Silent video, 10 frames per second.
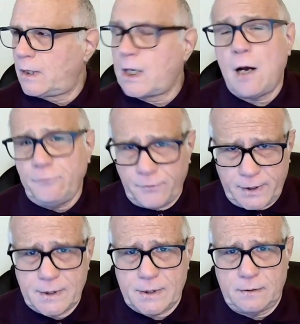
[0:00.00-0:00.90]

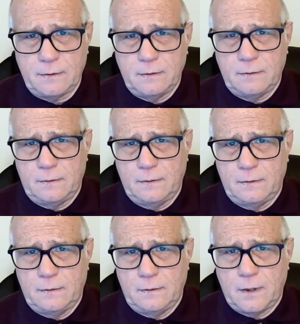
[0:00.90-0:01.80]
conflicts
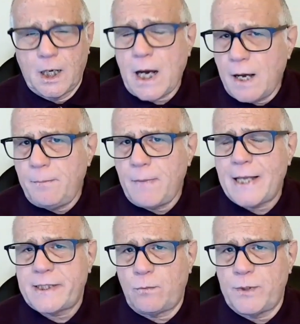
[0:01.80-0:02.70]
come
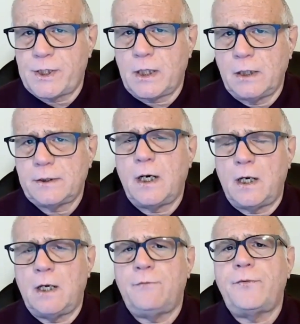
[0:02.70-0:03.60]
as a result
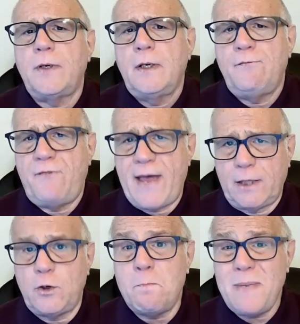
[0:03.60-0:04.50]
of
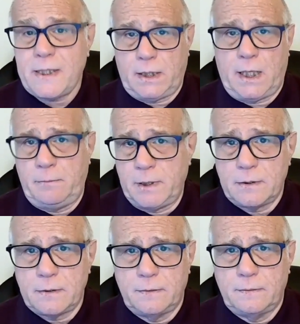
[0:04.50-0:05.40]
value misalignment.
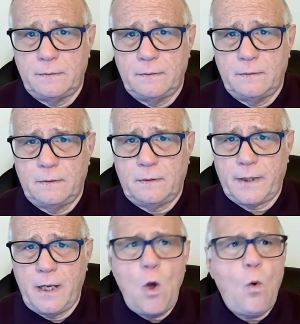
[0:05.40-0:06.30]

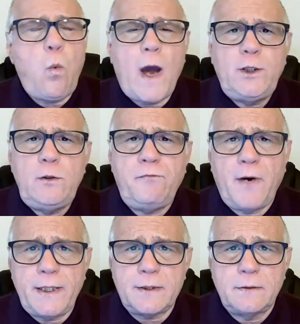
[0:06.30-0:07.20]
Why do you
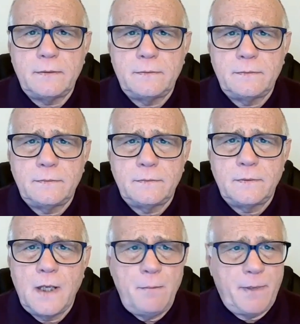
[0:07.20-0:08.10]
fight?
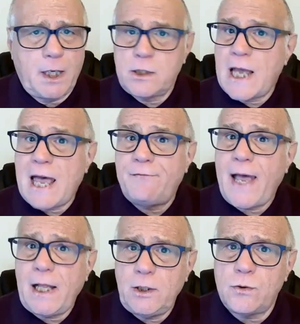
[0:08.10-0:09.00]
Because you have
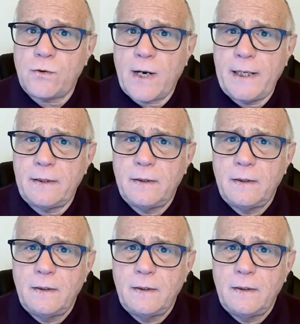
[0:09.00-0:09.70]
values, right?